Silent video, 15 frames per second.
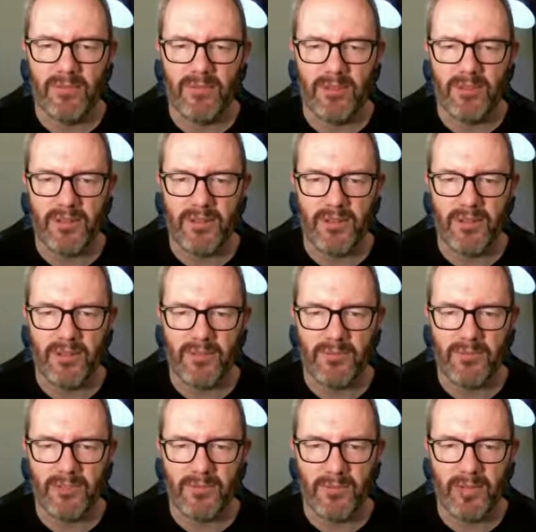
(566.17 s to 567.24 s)
but it
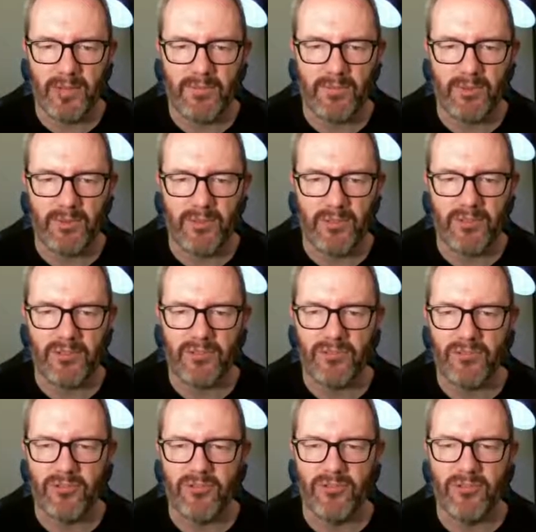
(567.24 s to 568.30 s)
was a weird ball that just
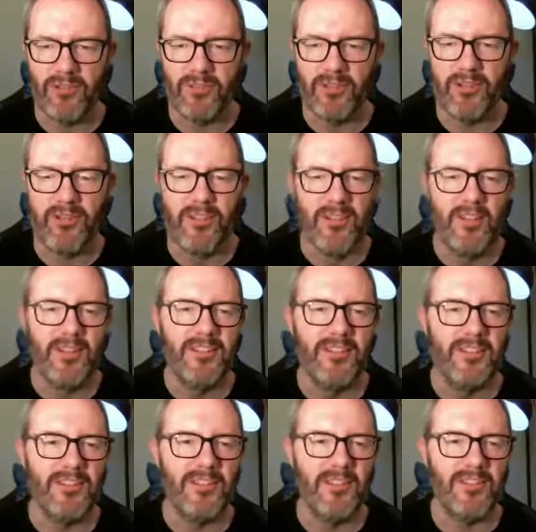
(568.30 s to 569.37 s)
dropped to
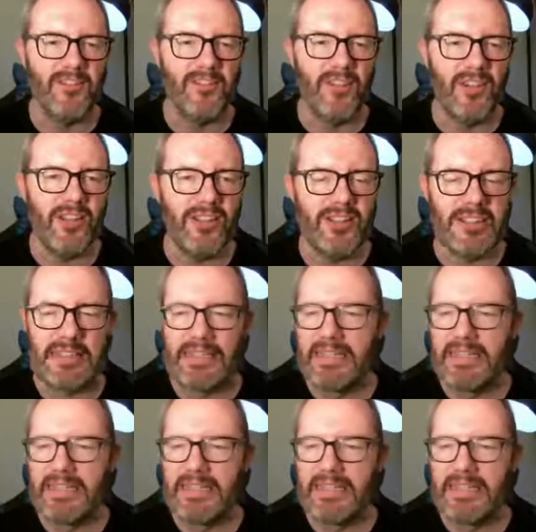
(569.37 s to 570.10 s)
Sanchez.